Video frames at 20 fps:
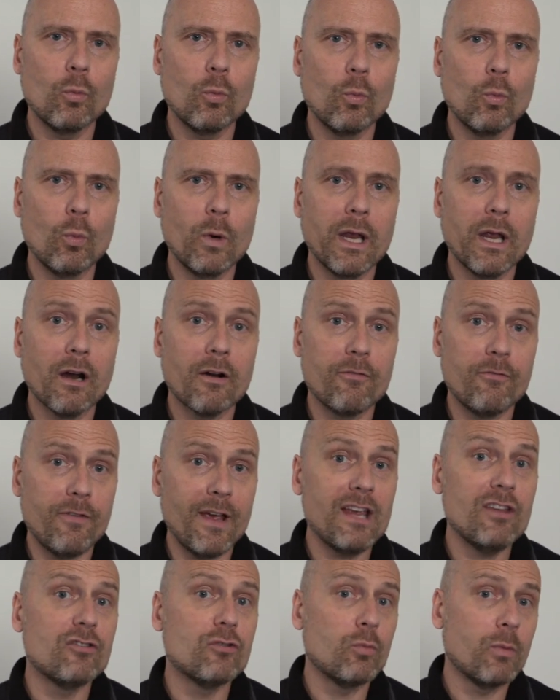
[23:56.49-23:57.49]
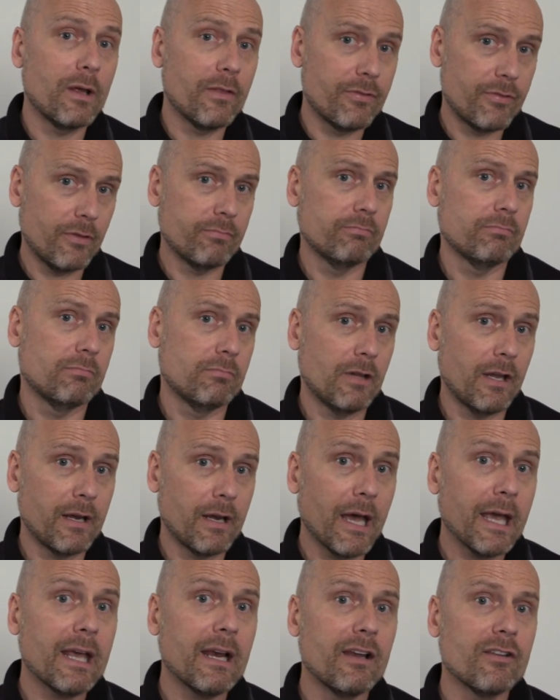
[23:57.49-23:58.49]
we are faced with the
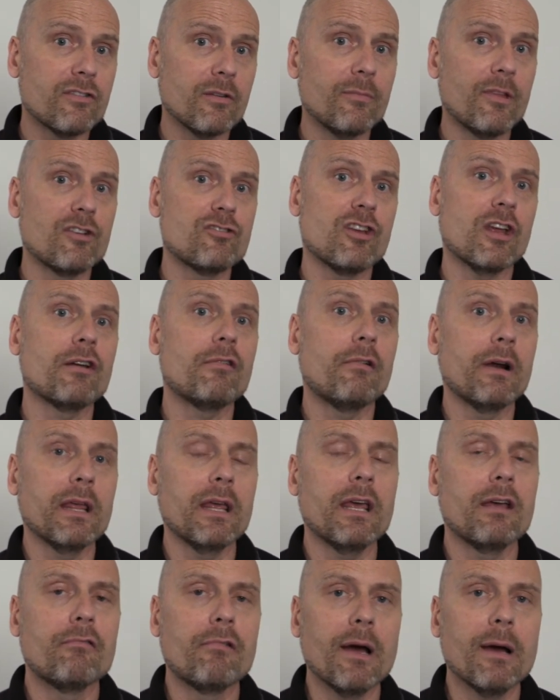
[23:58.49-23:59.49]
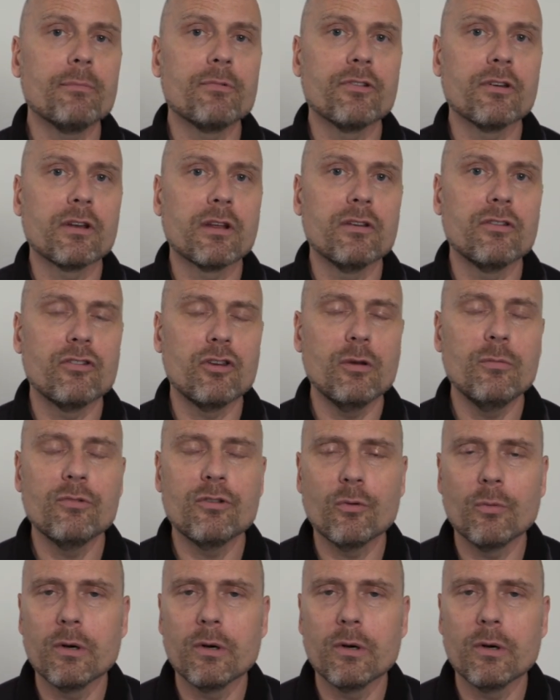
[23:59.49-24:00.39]
nihilism that generally erupts and consumes the